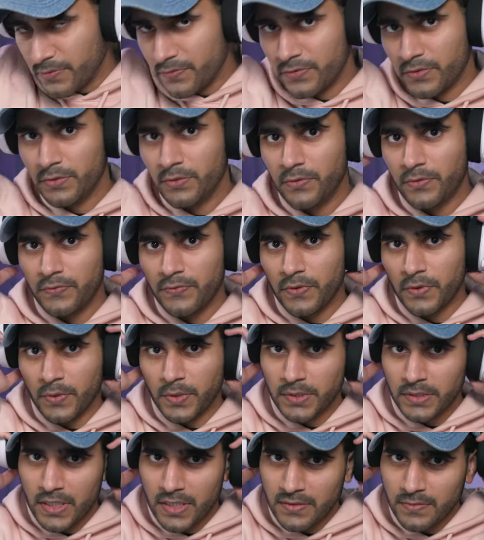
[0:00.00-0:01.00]
of do a few
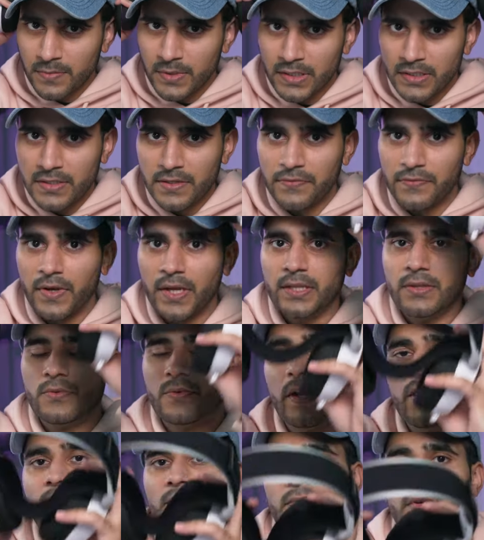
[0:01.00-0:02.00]
adjustments to find the
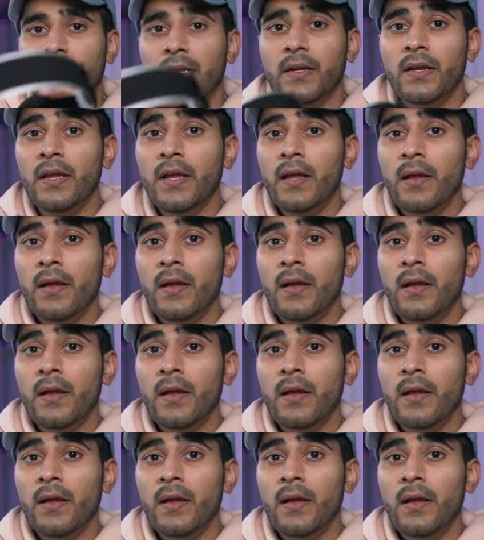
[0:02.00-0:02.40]
right fit